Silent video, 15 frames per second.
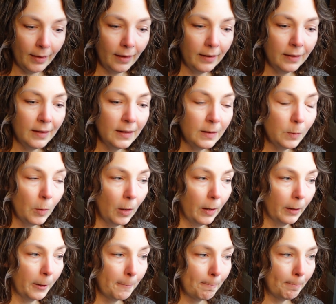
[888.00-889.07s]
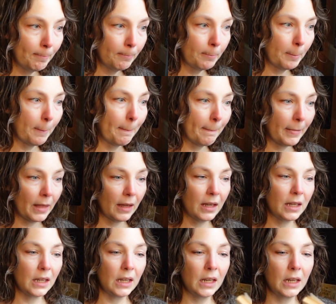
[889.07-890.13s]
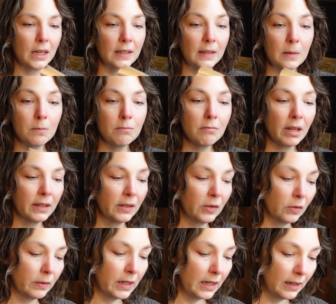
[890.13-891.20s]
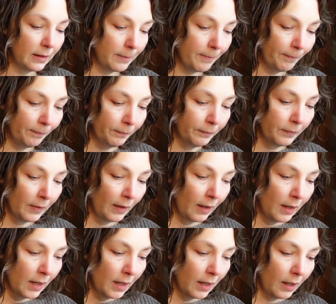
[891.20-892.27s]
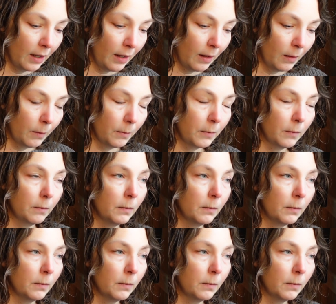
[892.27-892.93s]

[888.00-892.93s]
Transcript: This book is a must-read, and